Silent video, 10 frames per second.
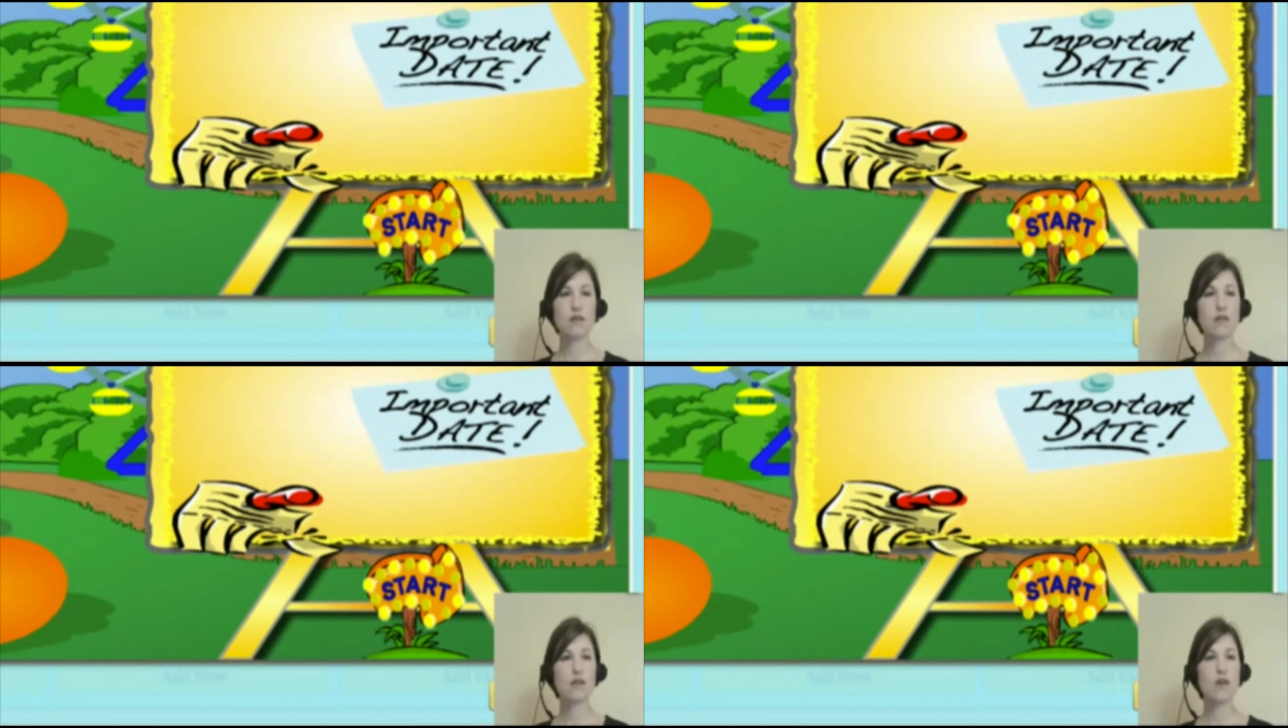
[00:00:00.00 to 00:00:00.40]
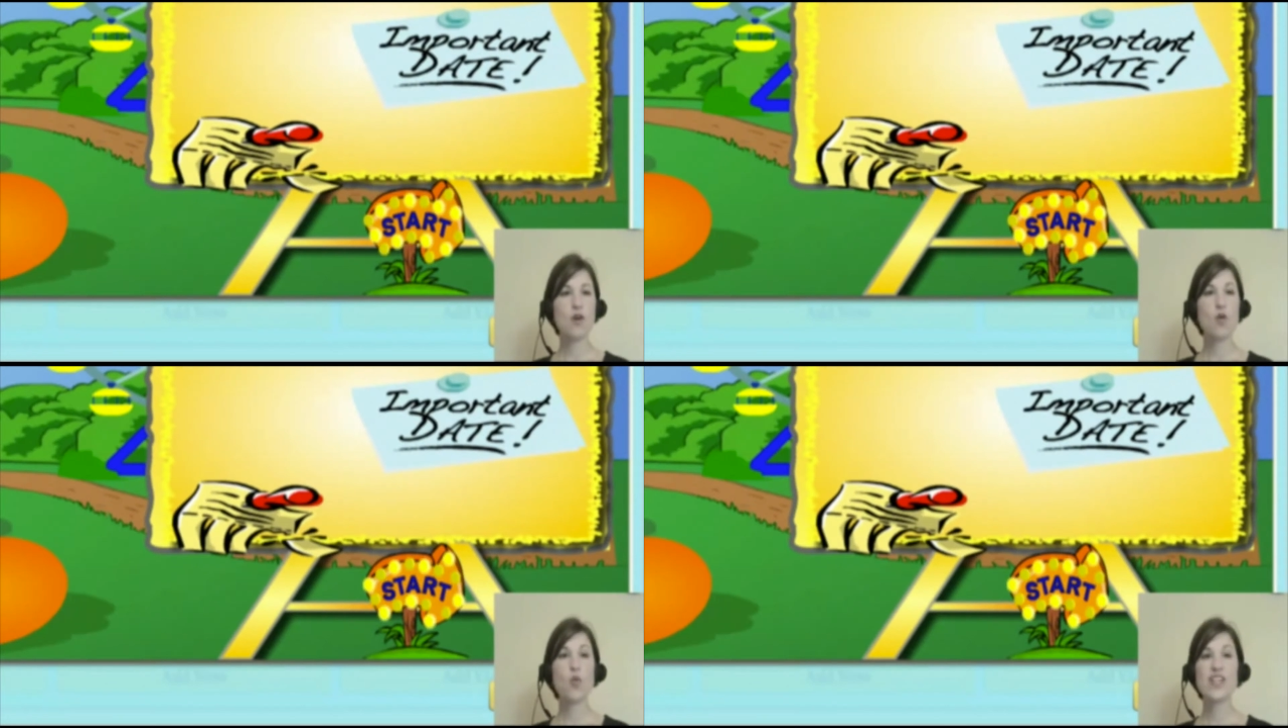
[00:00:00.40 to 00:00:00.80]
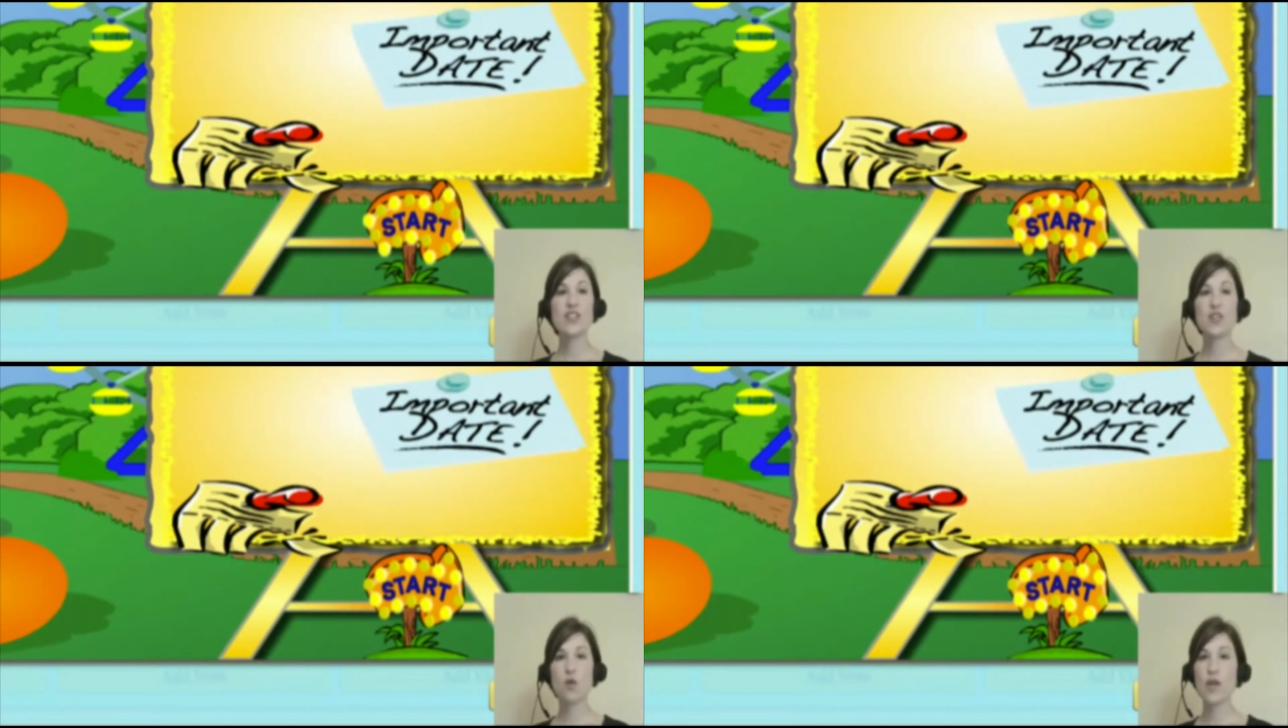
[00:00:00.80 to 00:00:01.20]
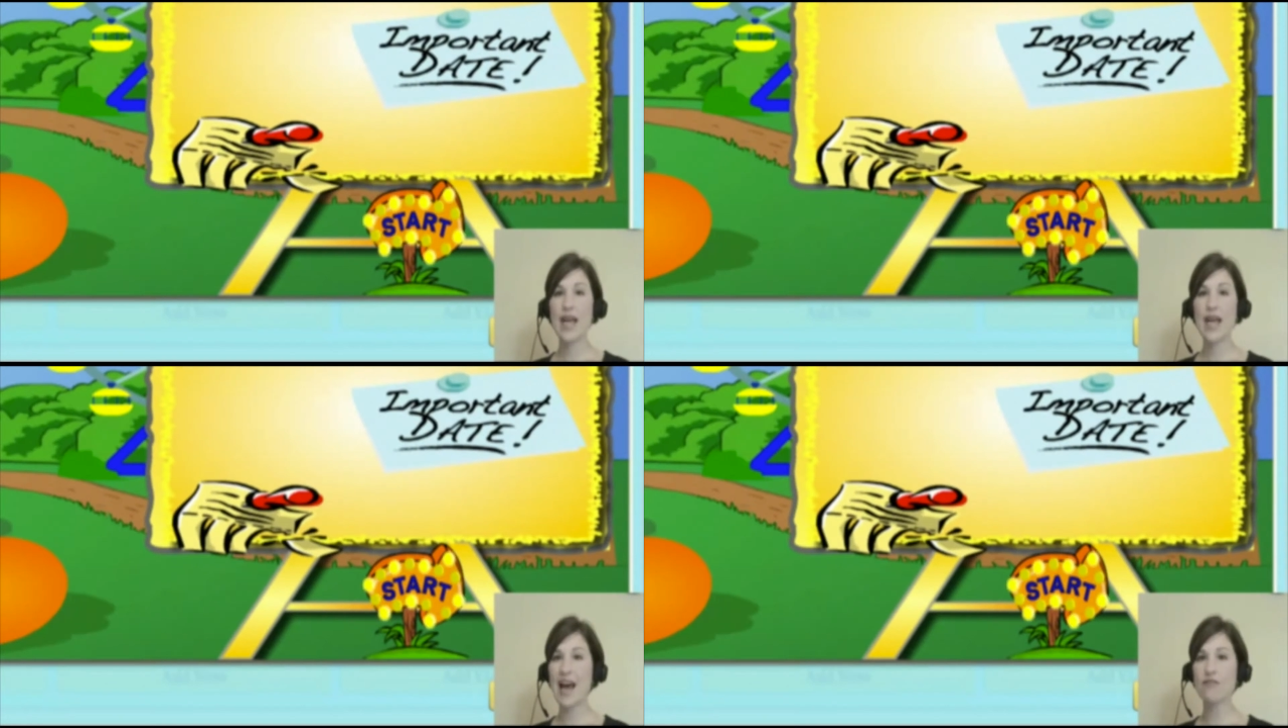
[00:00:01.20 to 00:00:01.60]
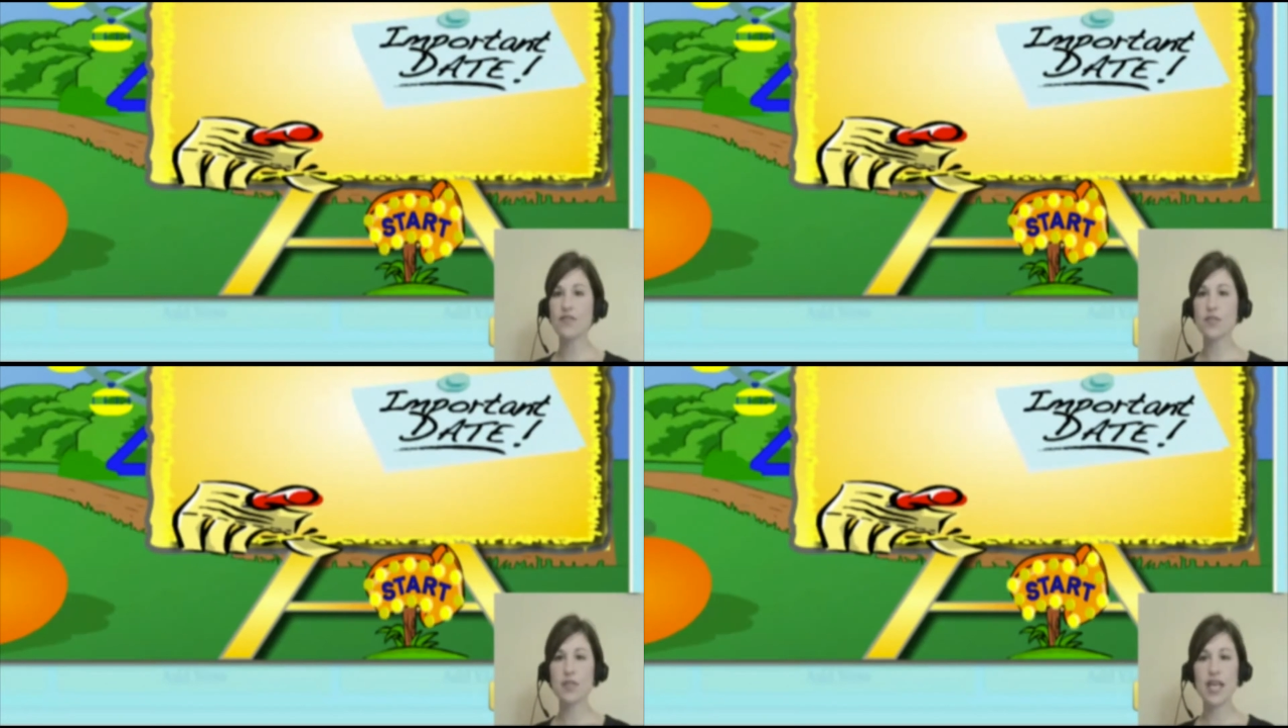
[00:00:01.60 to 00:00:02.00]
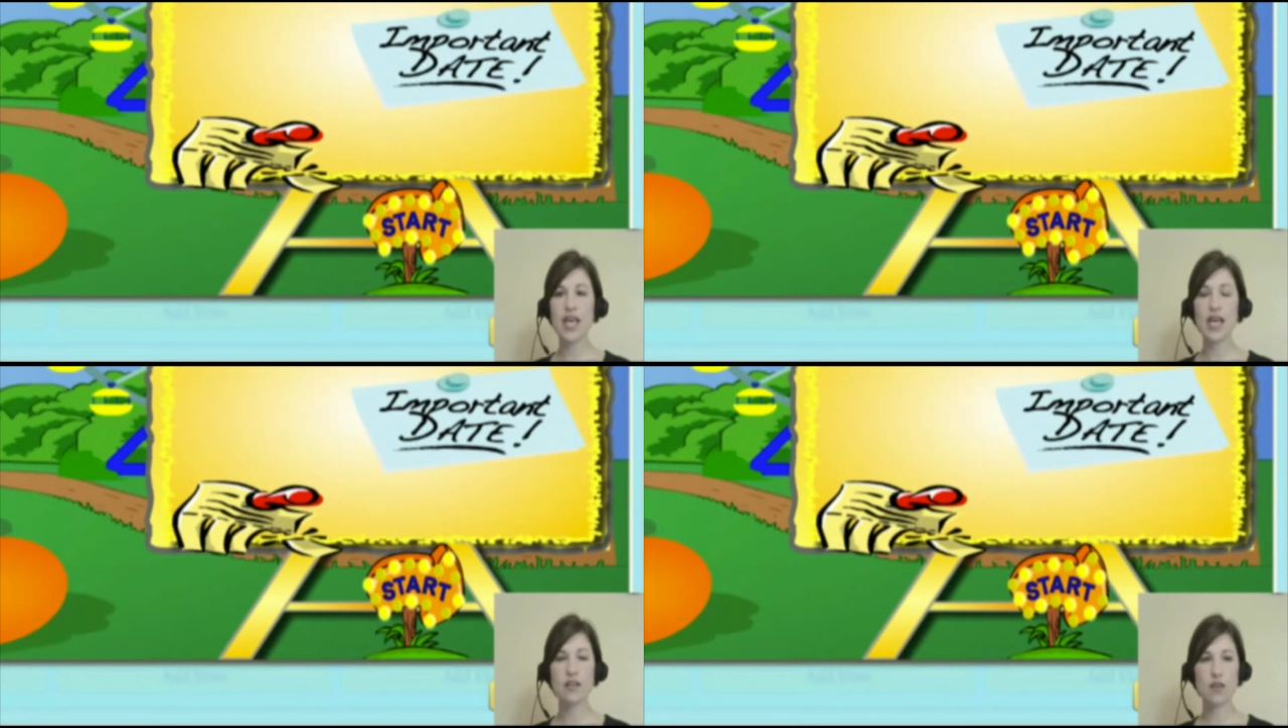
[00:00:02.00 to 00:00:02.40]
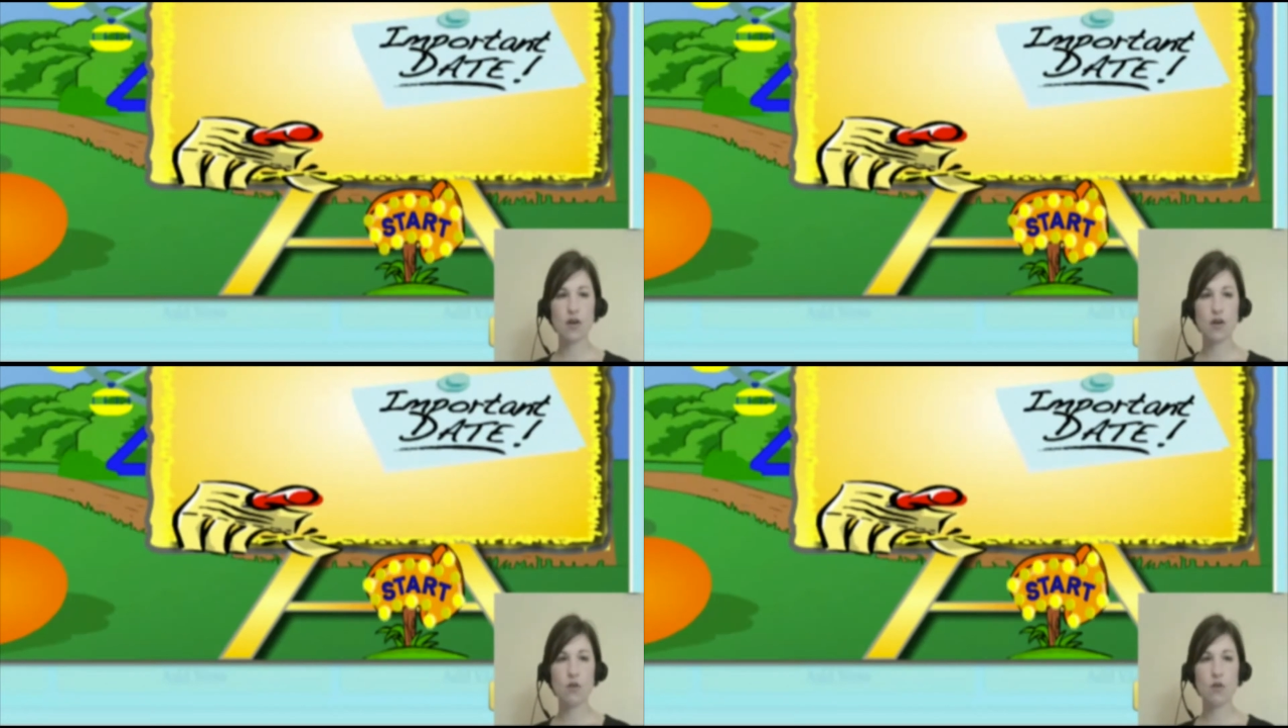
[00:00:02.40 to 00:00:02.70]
We don't have to play it though.